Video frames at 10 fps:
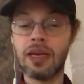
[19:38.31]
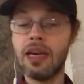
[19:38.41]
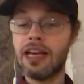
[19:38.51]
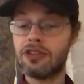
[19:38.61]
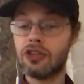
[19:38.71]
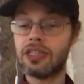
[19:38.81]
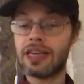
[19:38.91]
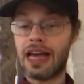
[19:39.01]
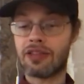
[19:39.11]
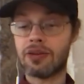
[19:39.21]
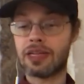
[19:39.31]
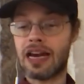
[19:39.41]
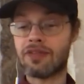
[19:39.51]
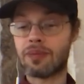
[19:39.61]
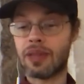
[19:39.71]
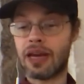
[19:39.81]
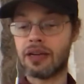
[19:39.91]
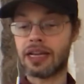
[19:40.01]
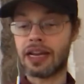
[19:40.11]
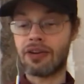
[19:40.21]
It suited Catherine to have him there,
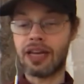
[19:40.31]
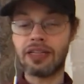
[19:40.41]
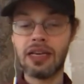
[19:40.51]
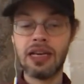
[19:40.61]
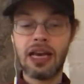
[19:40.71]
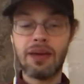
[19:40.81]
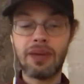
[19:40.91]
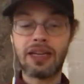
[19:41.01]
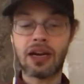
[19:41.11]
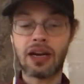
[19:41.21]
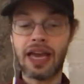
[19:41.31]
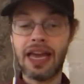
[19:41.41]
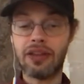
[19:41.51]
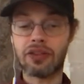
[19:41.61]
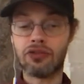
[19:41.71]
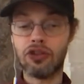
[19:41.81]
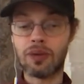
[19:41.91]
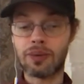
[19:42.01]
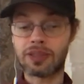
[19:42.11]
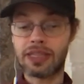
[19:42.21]
at any rate. It made her hate the room
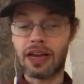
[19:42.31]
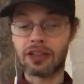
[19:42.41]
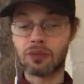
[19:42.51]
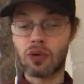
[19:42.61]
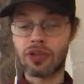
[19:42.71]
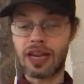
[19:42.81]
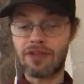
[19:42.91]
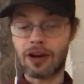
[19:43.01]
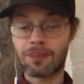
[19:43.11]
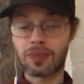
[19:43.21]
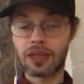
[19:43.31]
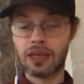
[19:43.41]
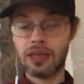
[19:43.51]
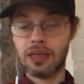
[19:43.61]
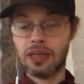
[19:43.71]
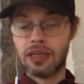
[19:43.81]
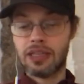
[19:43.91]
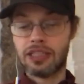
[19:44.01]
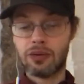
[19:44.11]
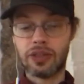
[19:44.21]
upstairs more than ever.
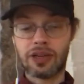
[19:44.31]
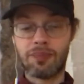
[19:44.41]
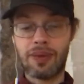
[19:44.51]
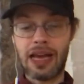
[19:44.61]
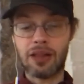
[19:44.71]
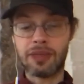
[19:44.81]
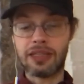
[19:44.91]
She would compel me